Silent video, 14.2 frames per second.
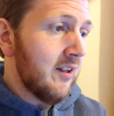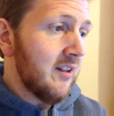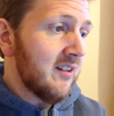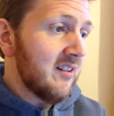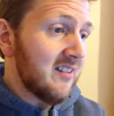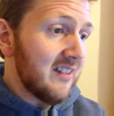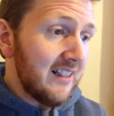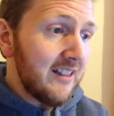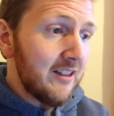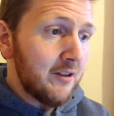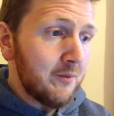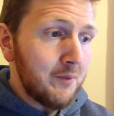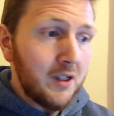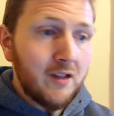
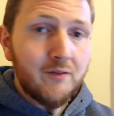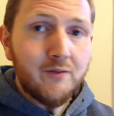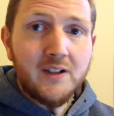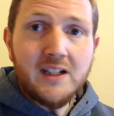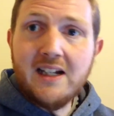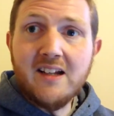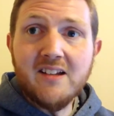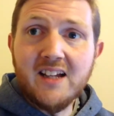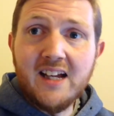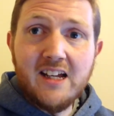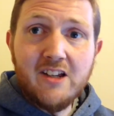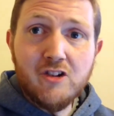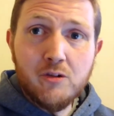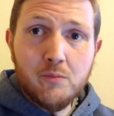Cillian Murphy as
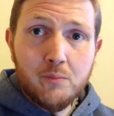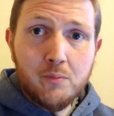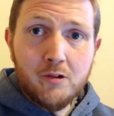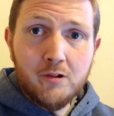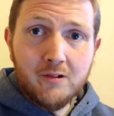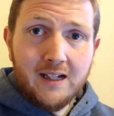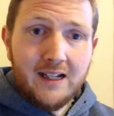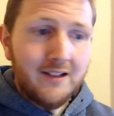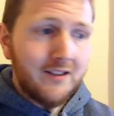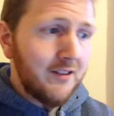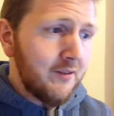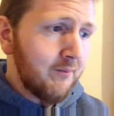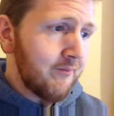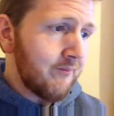Agent Buchanan,